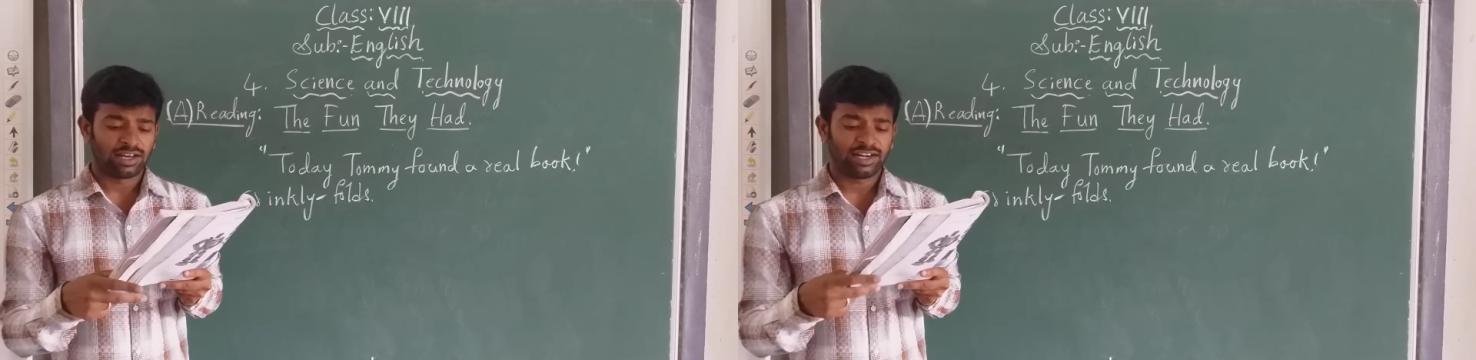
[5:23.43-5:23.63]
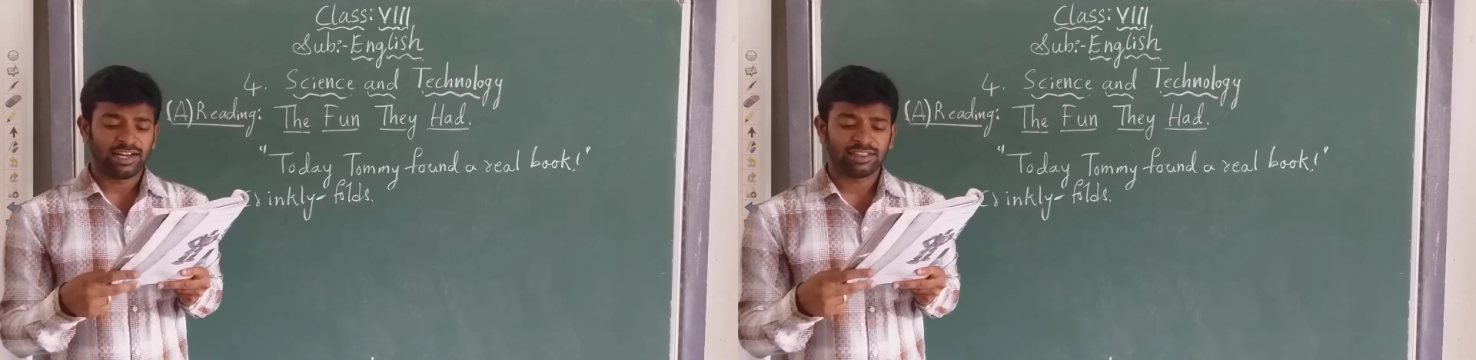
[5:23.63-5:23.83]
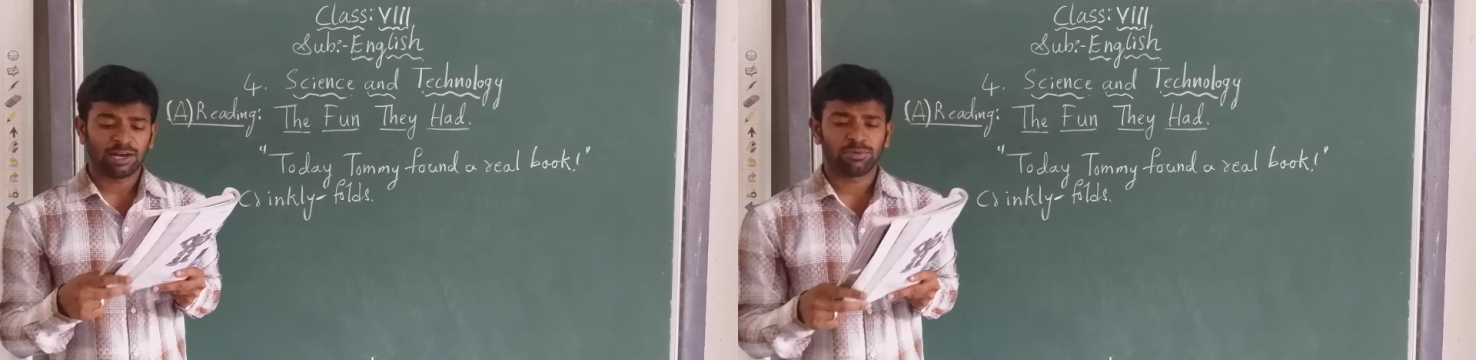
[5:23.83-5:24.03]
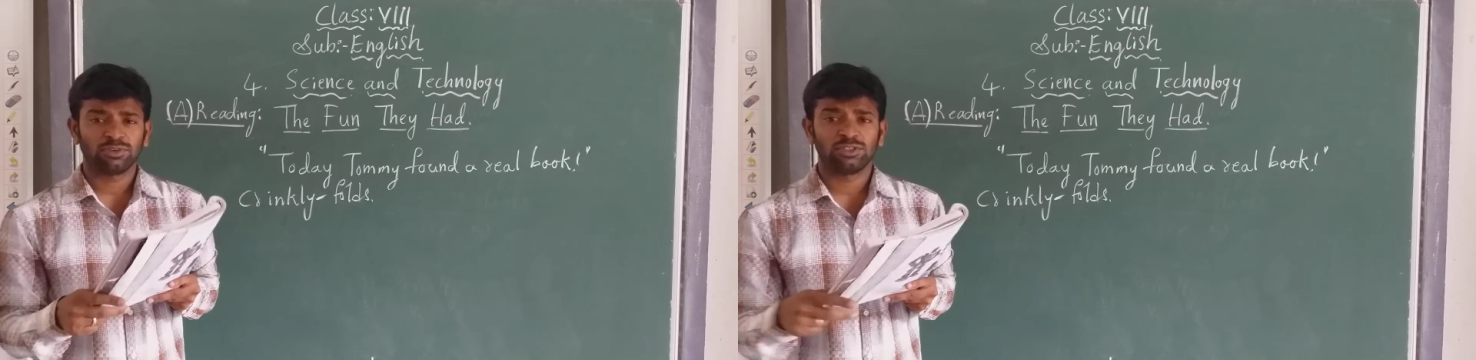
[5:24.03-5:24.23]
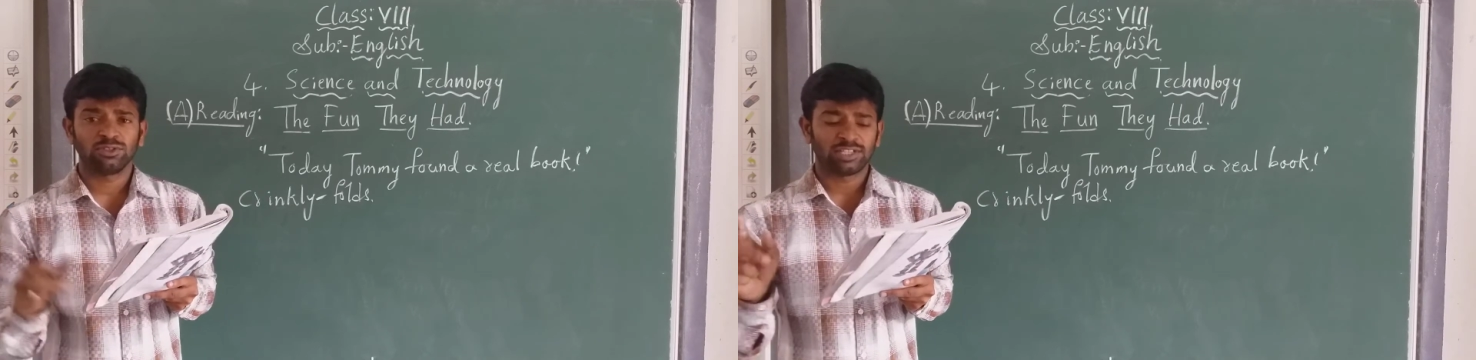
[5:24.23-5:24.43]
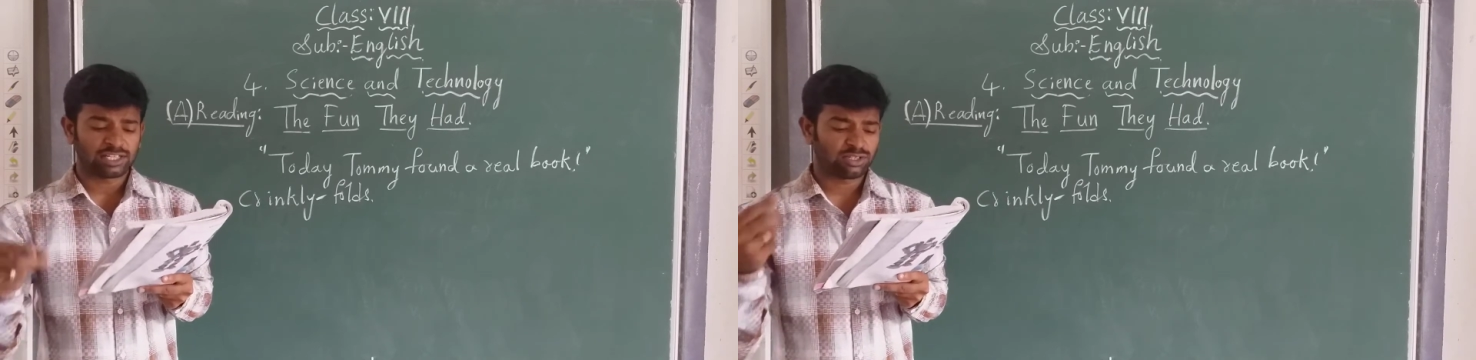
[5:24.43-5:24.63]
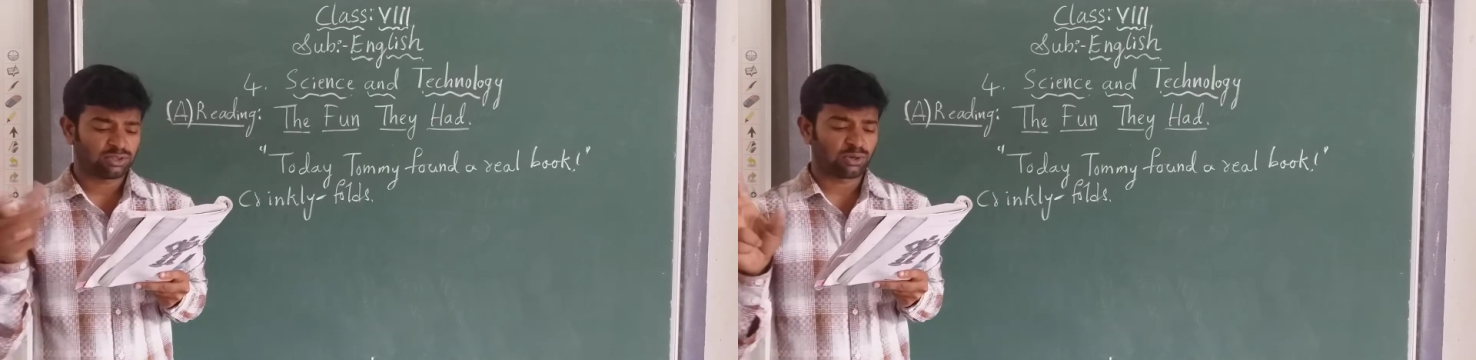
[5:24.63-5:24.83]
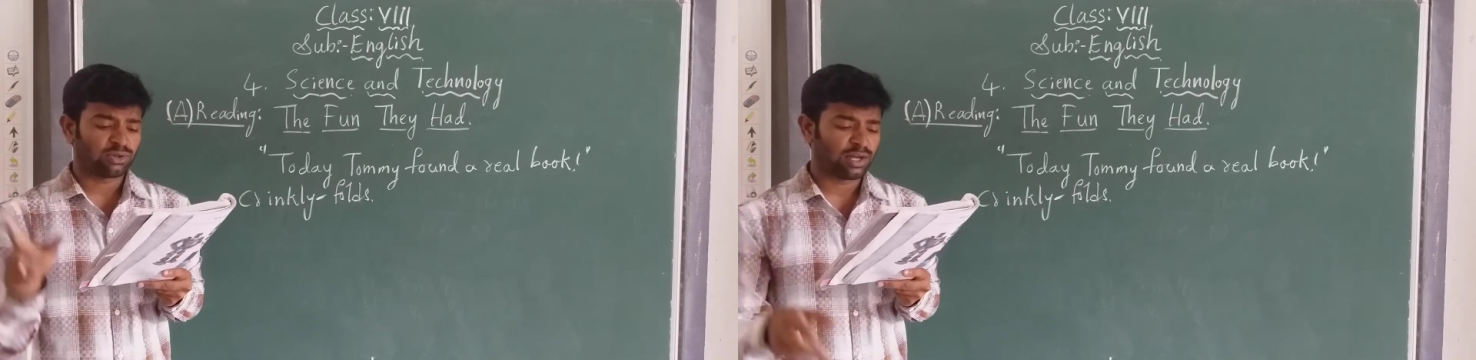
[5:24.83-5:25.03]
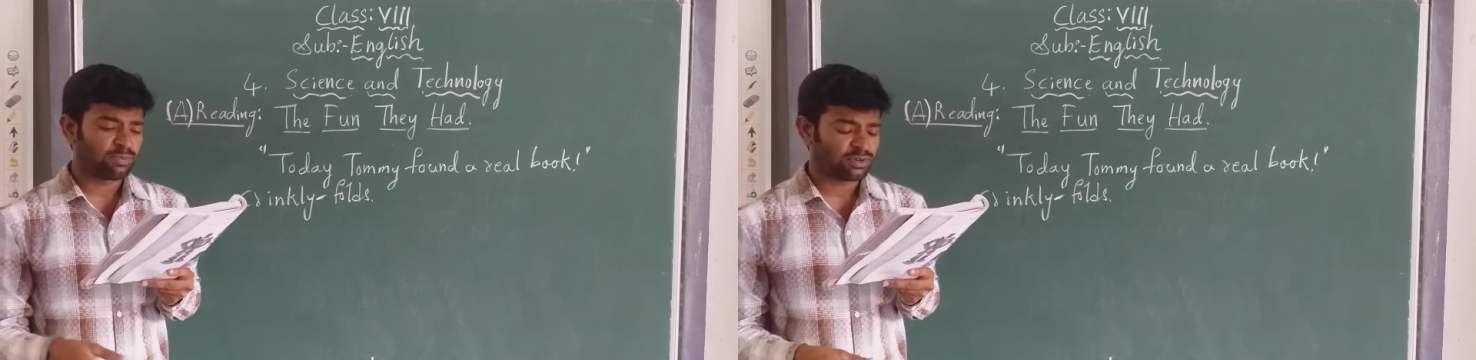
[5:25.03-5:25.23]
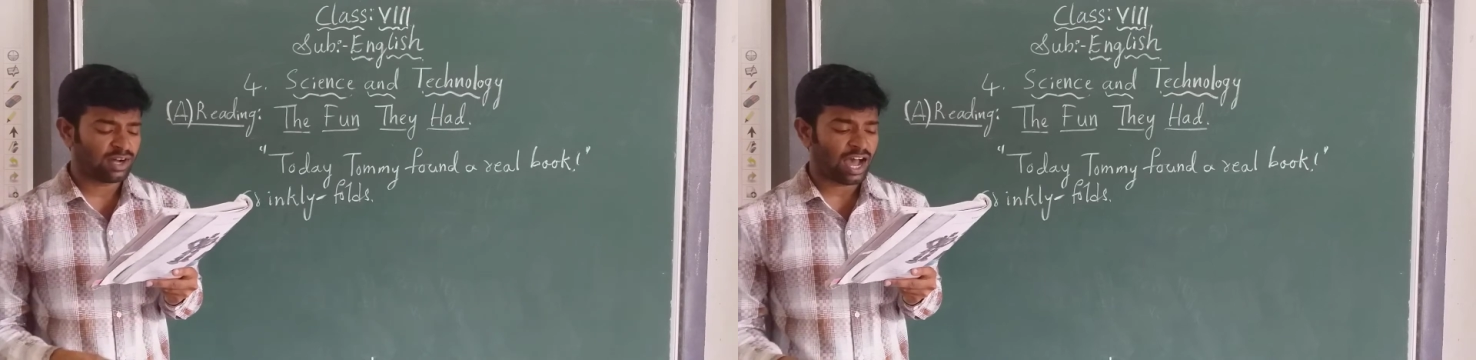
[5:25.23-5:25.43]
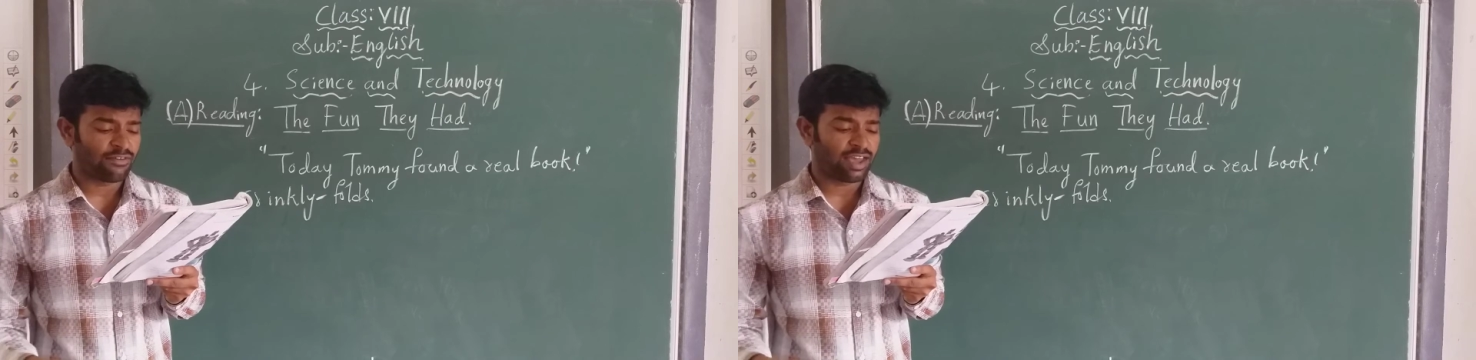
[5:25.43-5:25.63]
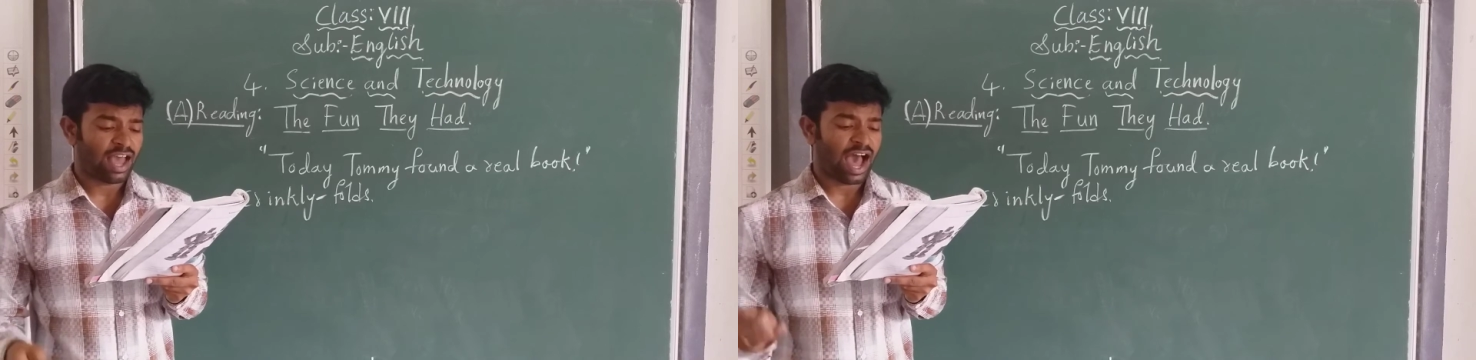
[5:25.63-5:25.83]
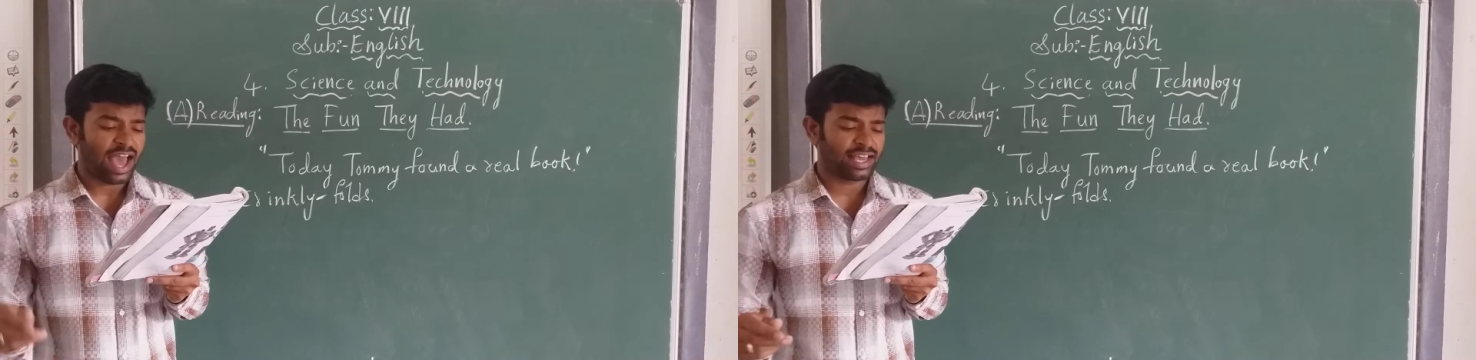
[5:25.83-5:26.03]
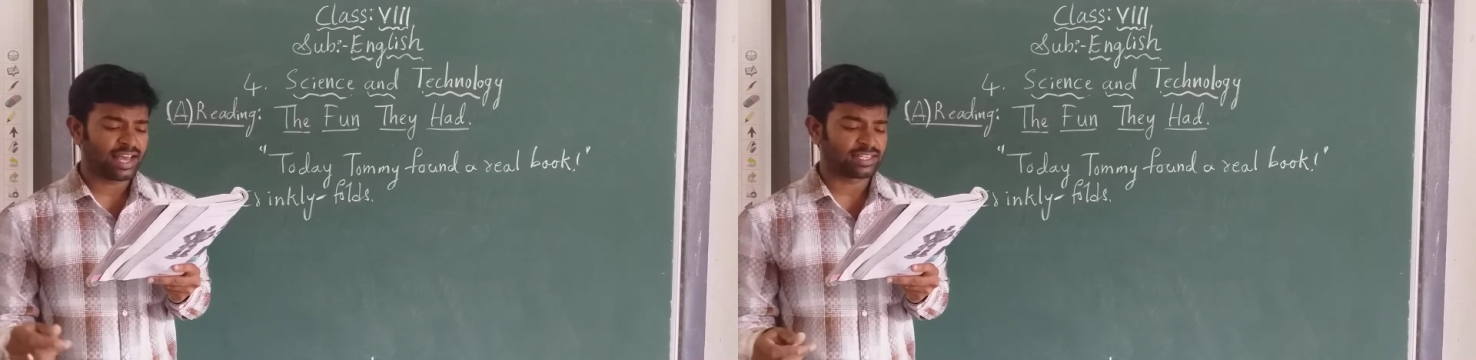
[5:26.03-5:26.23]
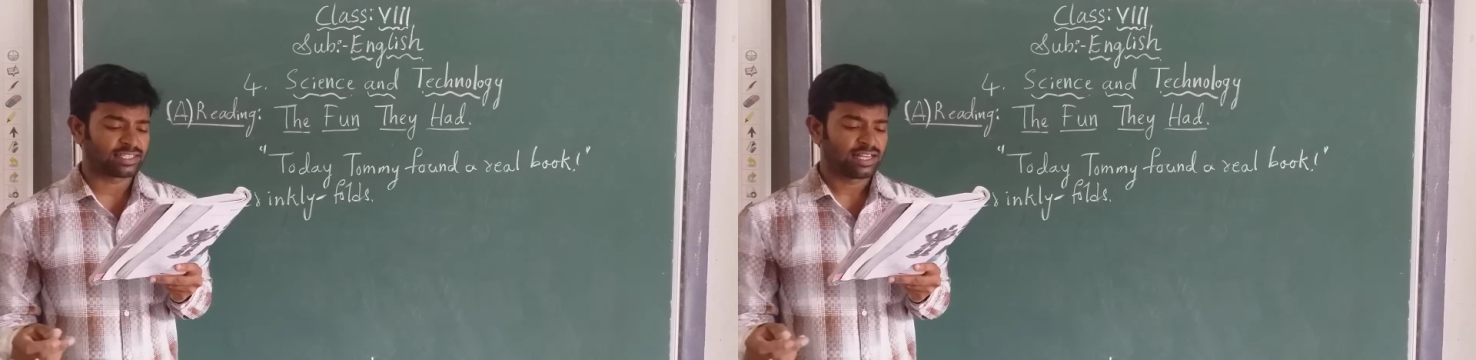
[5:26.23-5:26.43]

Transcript: reading the book, you just throw the book away. I guess